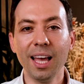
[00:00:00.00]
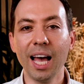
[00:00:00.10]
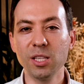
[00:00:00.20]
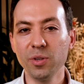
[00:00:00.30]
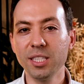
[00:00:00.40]

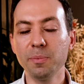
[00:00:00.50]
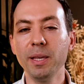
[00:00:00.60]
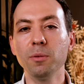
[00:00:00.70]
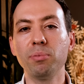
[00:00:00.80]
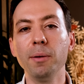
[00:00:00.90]
As we
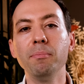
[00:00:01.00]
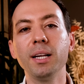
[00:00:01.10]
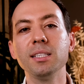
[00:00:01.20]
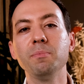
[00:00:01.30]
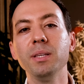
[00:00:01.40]
speak,
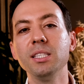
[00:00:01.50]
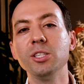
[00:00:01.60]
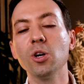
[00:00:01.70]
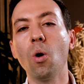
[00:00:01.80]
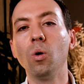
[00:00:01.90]
Prepmatter's
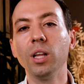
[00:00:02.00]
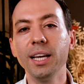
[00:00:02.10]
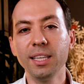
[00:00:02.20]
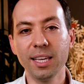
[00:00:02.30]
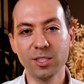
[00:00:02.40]
BCG
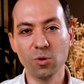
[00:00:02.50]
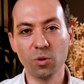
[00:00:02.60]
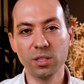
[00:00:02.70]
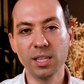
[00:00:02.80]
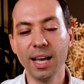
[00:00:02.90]
Online Case
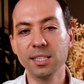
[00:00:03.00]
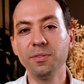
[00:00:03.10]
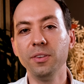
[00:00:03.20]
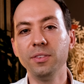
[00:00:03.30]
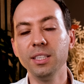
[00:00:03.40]
course has
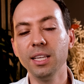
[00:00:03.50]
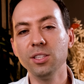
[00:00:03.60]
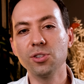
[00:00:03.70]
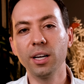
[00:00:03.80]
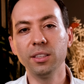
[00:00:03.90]
15
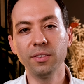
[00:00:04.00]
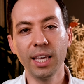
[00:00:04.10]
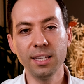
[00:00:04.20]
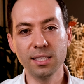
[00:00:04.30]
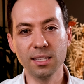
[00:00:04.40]
interactive
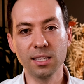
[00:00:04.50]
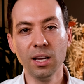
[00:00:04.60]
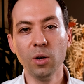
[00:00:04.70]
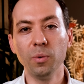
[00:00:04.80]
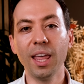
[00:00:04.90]
cases
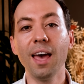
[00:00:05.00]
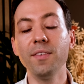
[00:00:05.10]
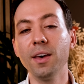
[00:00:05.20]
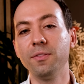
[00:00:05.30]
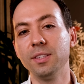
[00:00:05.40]
with
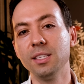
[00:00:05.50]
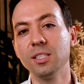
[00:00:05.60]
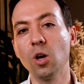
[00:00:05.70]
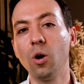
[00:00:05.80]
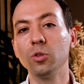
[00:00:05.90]
heavy
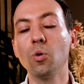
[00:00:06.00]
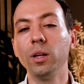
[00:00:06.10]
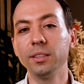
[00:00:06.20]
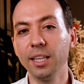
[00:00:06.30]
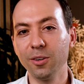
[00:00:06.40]
emphasis on
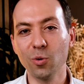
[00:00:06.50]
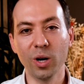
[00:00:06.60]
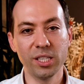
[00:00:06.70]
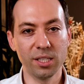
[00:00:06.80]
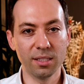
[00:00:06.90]
quantitative
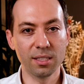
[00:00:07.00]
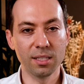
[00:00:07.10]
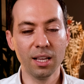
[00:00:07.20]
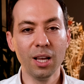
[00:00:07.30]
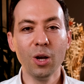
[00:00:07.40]
questions.
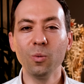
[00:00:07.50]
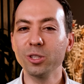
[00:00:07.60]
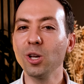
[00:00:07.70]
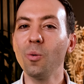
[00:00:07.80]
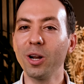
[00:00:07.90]
We'll
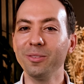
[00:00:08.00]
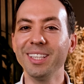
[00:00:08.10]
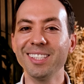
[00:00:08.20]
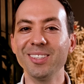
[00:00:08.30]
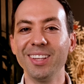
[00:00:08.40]
solve one of
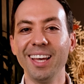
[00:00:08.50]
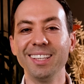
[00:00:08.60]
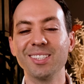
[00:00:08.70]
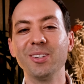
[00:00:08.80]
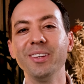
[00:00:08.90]
these today,
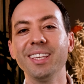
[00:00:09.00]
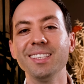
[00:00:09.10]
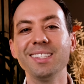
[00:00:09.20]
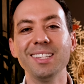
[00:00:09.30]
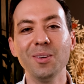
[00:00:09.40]
so you
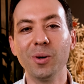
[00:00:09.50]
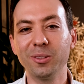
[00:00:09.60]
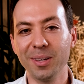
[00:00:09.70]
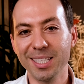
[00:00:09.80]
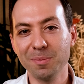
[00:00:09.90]
can see what
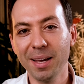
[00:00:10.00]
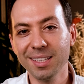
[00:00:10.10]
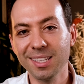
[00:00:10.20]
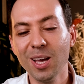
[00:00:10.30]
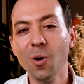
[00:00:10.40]
to
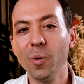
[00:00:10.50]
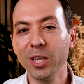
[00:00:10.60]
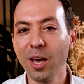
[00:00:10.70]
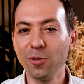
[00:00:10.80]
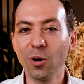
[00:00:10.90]
expect when
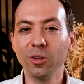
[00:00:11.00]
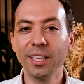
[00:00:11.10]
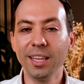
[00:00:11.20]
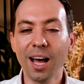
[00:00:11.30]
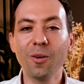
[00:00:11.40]
you enroll
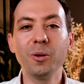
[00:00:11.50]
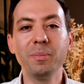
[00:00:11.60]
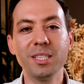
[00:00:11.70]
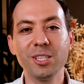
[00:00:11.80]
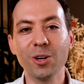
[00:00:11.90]
in our
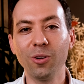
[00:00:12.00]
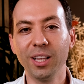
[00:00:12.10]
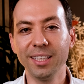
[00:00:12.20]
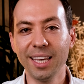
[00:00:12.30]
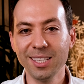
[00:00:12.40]
BCG
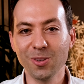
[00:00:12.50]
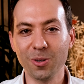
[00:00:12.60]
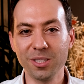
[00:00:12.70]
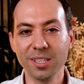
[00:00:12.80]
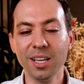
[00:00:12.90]
Online Case
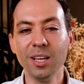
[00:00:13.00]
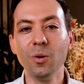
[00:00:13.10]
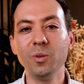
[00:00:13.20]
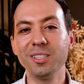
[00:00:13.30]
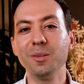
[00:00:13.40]
course,
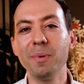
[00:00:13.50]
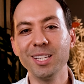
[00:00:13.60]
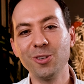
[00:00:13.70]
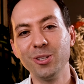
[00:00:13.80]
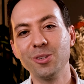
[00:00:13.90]
which is the
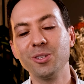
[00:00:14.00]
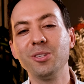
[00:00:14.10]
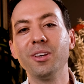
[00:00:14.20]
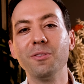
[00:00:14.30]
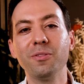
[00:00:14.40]
best resource
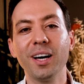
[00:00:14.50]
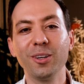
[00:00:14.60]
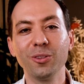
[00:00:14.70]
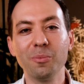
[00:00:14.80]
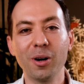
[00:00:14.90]
you can find
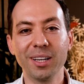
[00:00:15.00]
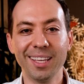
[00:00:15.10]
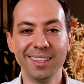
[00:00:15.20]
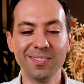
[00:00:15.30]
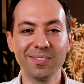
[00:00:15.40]
on the market.